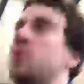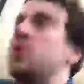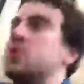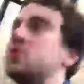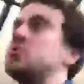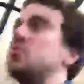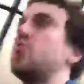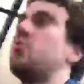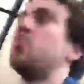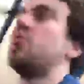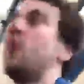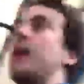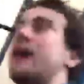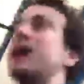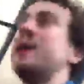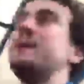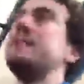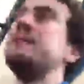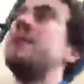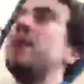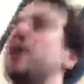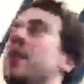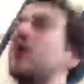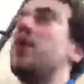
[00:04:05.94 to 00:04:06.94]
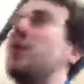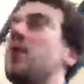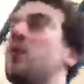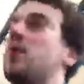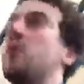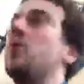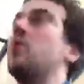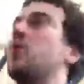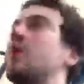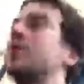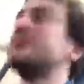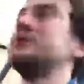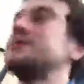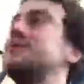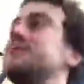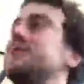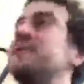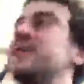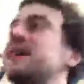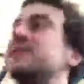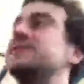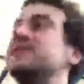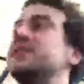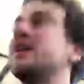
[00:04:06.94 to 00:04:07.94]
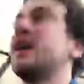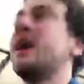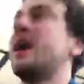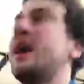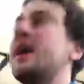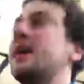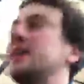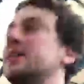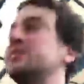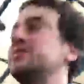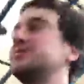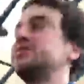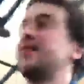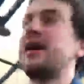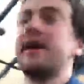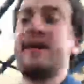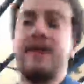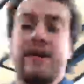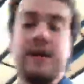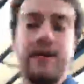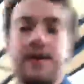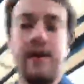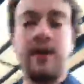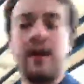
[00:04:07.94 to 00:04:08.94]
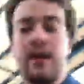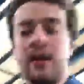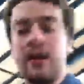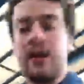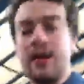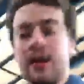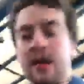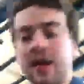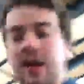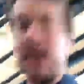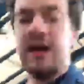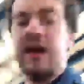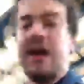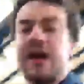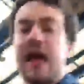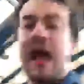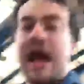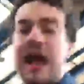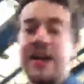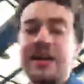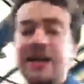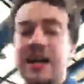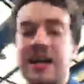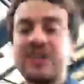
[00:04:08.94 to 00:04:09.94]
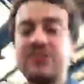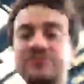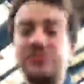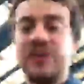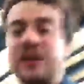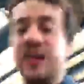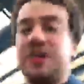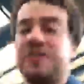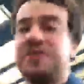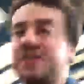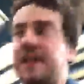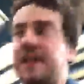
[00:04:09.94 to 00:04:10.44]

was Waymo wasn't very highly rated. And you gotta really